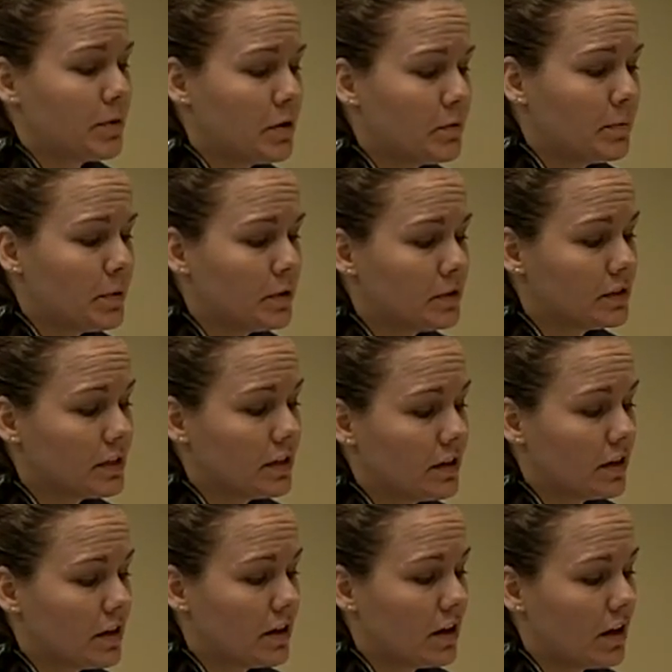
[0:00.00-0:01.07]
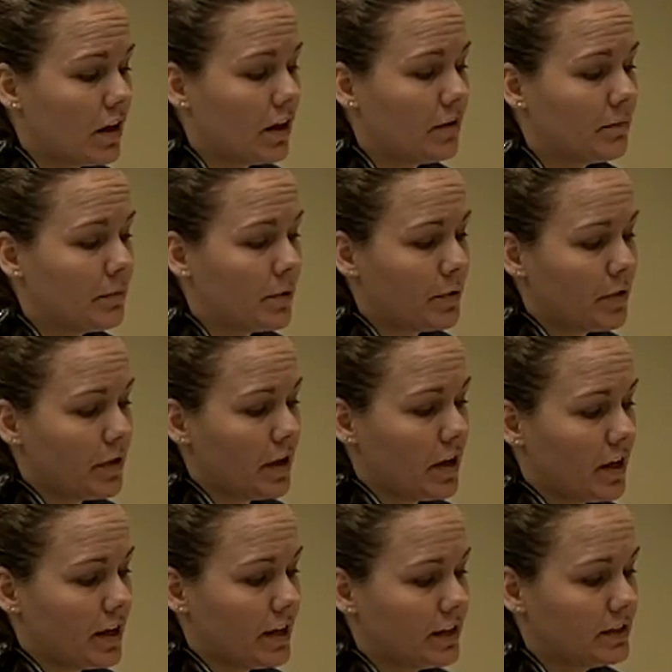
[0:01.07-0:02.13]
the pupils on both
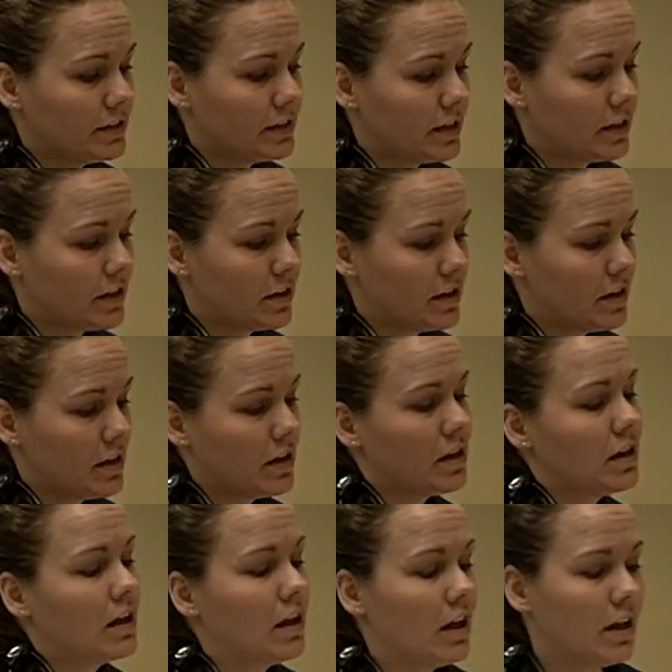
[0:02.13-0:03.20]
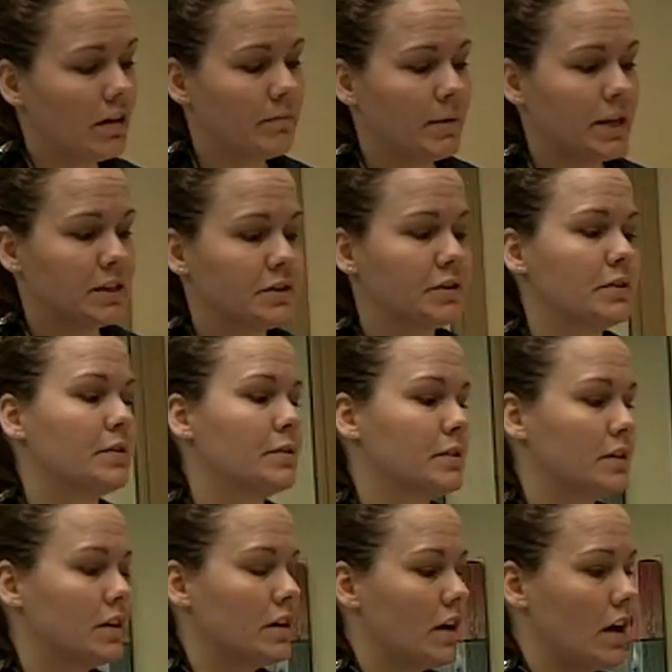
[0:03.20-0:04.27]
eyes and make sure
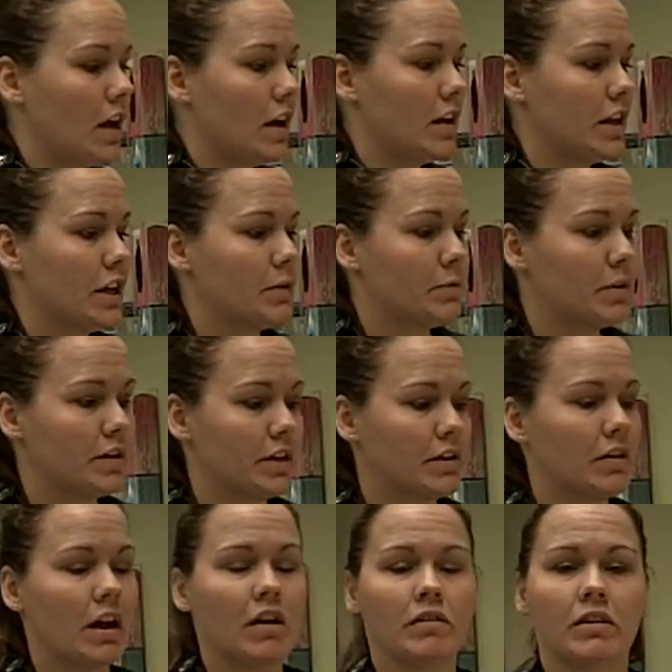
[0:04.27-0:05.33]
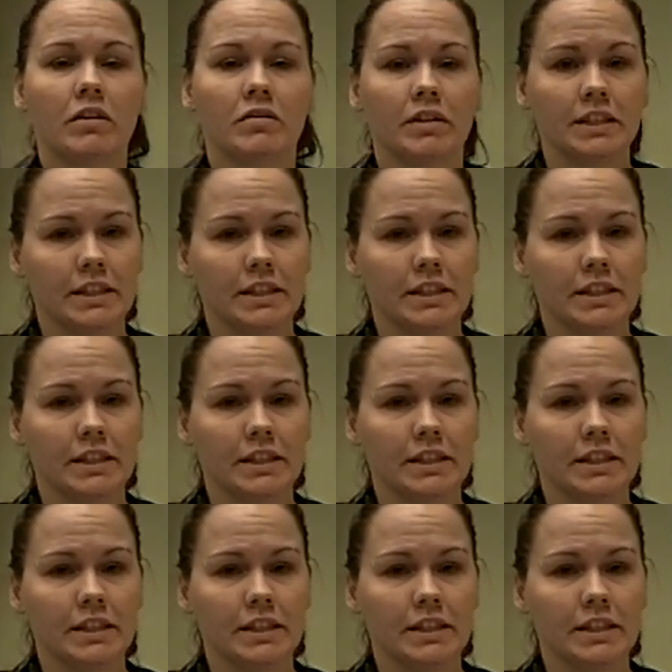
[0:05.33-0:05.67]
those are equally round and